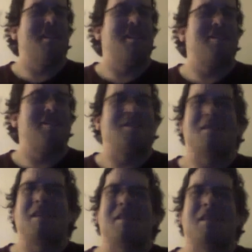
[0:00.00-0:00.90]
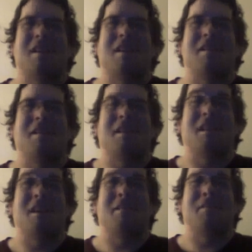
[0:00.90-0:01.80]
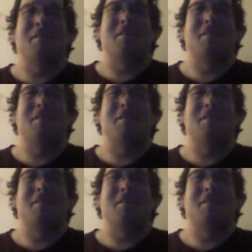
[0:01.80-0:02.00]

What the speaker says: like, like a lot of people